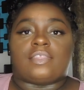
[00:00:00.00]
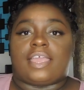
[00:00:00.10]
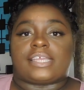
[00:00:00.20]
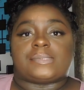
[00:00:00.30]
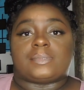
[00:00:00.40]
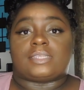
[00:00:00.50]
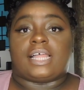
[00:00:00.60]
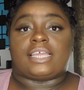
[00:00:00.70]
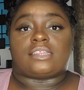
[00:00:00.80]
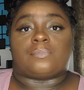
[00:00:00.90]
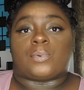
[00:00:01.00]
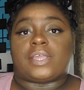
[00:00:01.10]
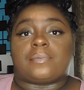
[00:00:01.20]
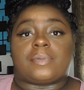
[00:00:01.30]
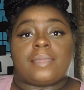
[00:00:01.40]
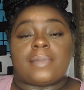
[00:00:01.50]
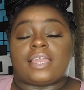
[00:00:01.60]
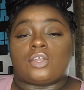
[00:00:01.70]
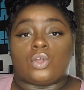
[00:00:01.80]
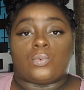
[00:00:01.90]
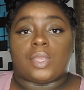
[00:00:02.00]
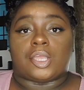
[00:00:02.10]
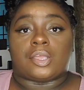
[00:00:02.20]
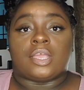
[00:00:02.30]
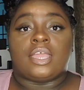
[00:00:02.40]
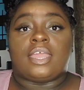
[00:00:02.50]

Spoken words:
the breakup came out of nowhere,